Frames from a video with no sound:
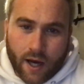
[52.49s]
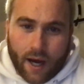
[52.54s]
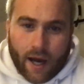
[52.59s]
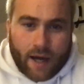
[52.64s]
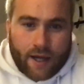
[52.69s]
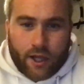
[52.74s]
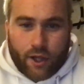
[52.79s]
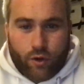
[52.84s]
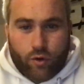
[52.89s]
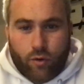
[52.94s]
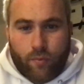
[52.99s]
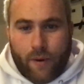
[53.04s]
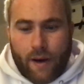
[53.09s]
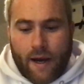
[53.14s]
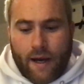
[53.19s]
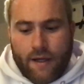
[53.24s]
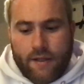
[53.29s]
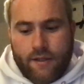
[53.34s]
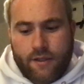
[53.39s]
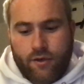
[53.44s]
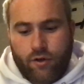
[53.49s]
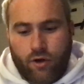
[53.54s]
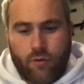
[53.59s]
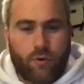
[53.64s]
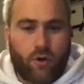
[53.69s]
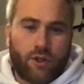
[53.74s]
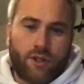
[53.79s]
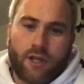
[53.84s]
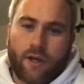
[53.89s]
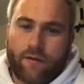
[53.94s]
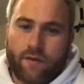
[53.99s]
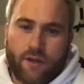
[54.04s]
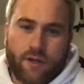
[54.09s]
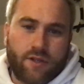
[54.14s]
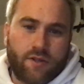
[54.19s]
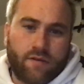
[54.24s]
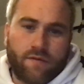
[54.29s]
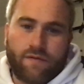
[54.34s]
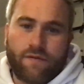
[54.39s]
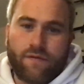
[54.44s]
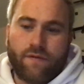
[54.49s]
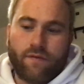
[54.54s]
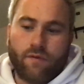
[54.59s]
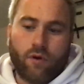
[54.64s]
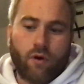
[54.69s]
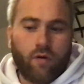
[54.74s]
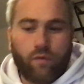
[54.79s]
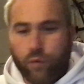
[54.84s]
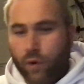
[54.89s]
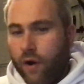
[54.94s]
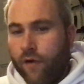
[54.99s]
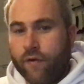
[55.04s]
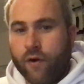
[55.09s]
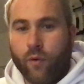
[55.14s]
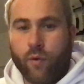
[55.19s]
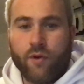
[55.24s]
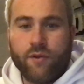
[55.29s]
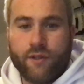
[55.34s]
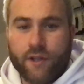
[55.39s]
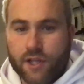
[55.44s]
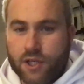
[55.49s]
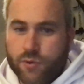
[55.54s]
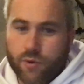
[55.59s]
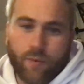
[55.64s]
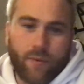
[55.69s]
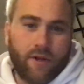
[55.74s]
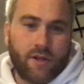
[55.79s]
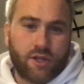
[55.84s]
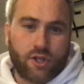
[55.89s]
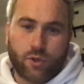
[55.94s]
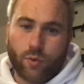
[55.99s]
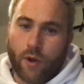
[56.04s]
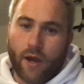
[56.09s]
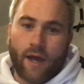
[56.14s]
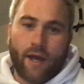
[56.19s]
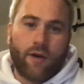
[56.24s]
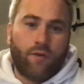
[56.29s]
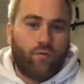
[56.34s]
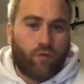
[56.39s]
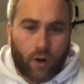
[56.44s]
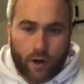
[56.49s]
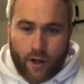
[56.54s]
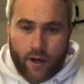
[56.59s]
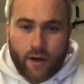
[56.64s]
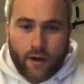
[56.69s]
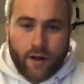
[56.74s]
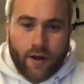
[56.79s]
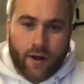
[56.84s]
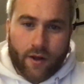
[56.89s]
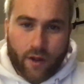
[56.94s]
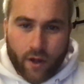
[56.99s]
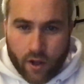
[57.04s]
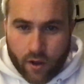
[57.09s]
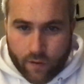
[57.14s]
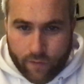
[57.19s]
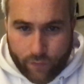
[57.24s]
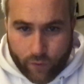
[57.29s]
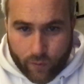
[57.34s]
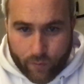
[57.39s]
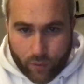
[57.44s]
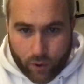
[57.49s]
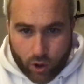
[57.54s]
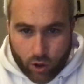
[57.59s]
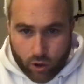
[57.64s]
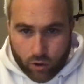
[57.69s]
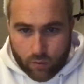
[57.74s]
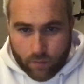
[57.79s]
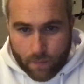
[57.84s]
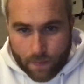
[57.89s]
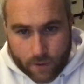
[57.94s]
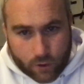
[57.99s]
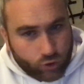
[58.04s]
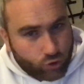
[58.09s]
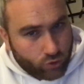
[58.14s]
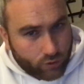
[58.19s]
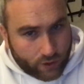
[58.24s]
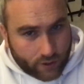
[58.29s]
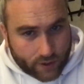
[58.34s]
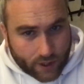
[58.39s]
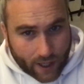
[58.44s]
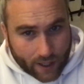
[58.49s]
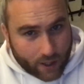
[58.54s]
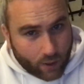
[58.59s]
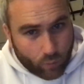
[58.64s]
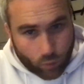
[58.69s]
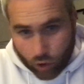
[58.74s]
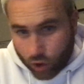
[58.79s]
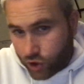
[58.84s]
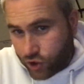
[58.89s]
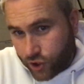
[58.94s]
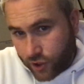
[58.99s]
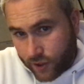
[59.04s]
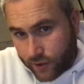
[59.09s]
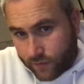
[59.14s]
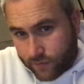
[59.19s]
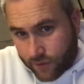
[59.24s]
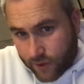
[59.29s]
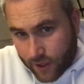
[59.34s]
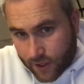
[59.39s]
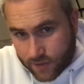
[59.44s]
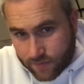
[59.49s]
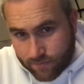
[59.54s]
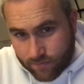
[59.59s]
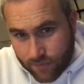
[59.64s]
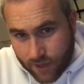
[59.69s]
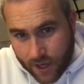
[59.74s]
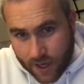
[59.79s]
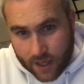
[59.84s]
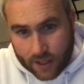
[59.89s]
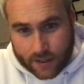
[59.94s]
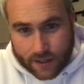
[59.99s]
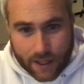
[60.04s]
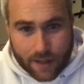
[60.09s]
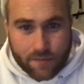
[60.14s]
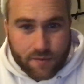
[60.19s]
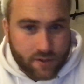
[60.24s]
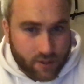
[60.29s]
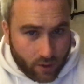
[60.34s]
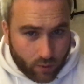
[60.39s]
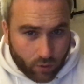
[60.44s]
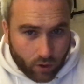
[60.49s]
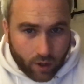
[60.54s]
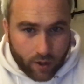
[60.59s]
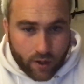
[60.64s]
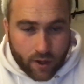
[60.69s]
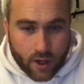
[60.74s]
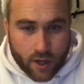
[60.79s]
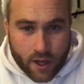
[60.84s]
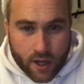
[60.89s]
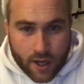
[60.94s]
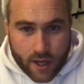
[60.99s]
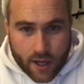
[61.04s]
I could go back to normal activities of whatever I wanted: swimming, sweating, running, football. Don't need, I can wash it as many times as I want.